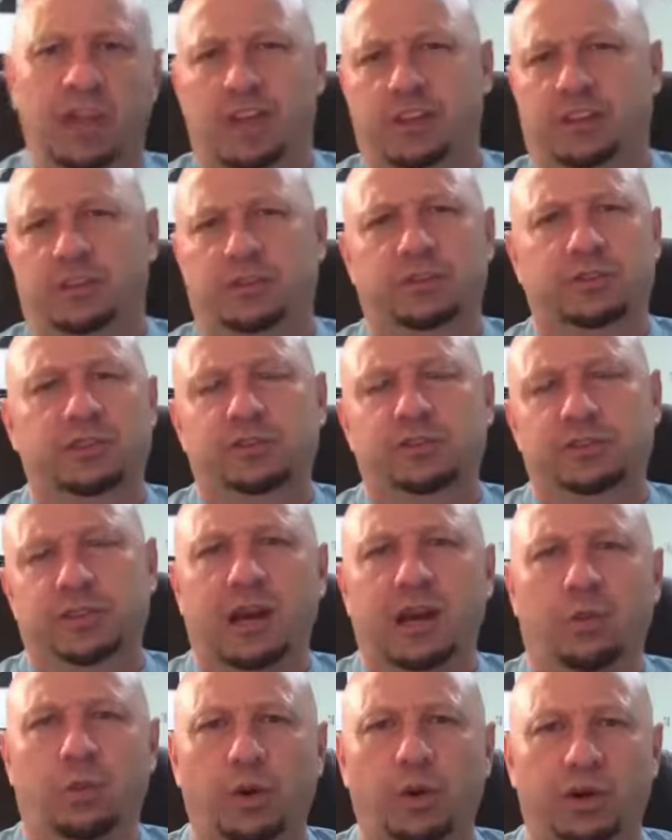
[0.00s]
They're, you're
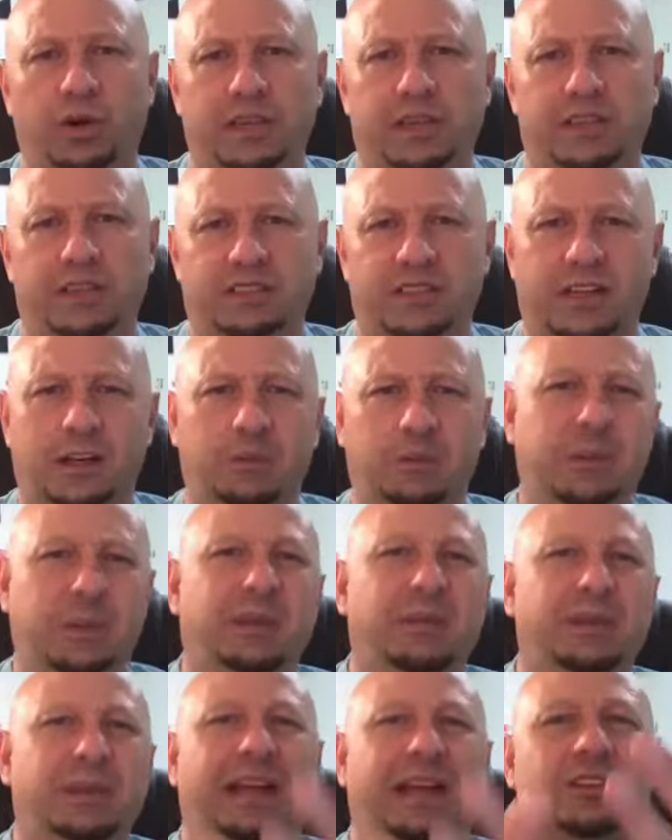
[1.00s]
not working as hard.
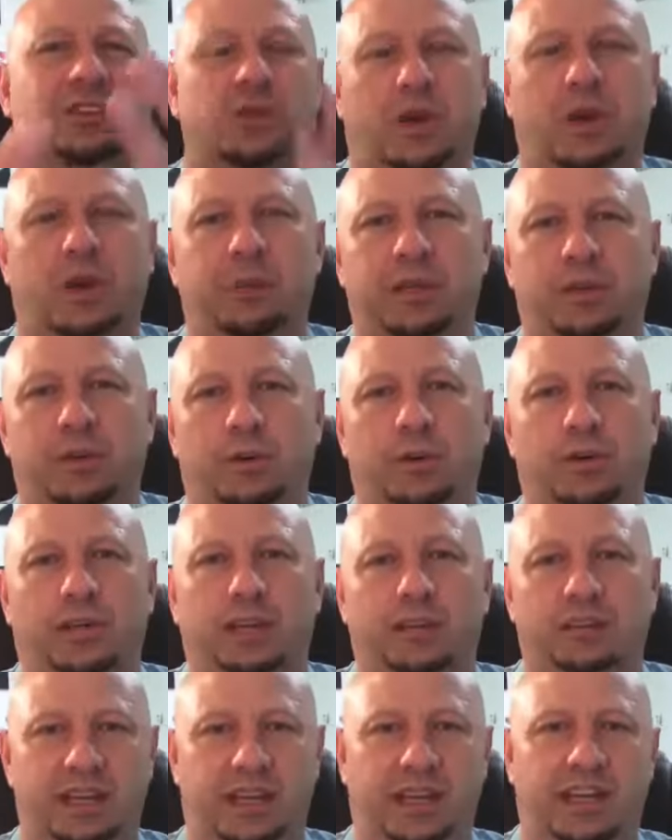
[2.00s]
Maybe that treatment
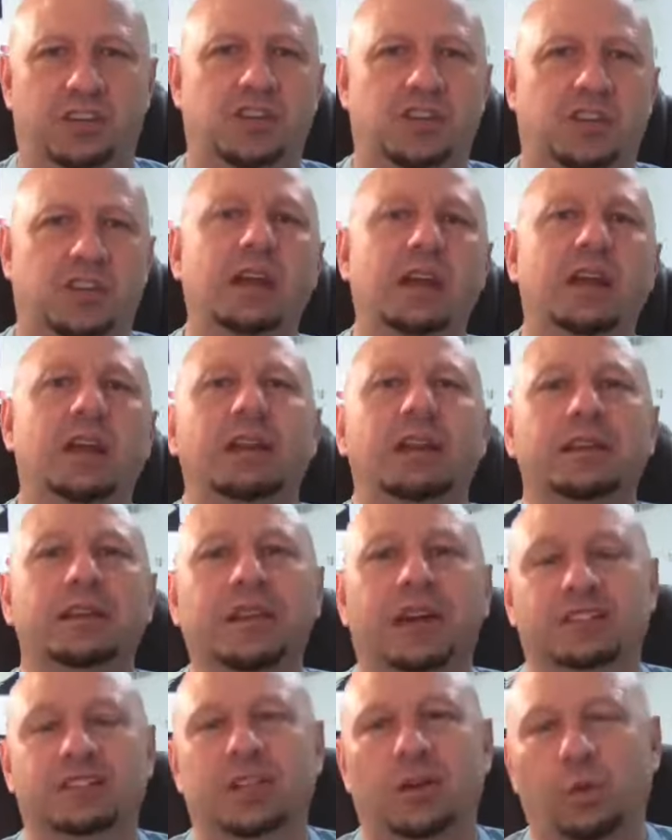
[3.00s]
orientation
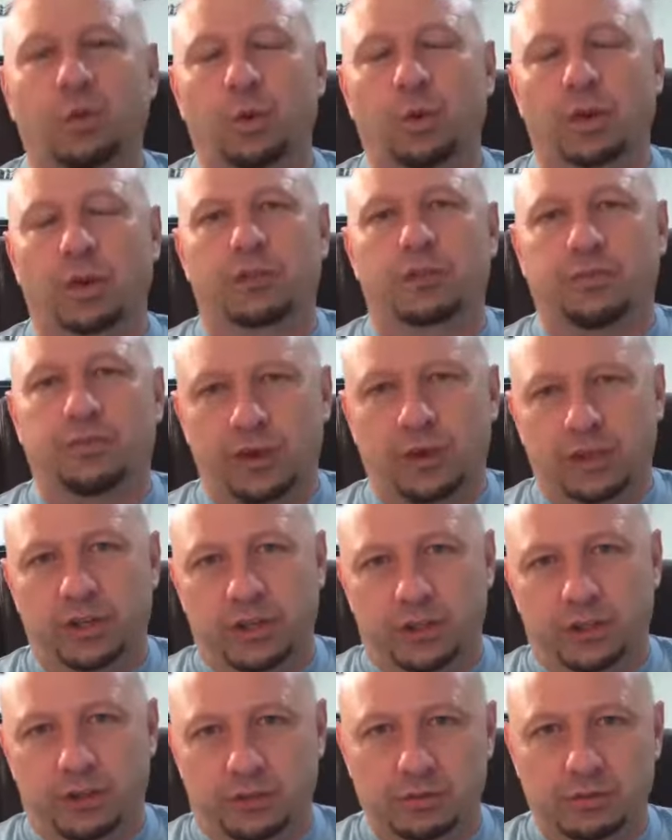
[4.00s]
doesn't work for you.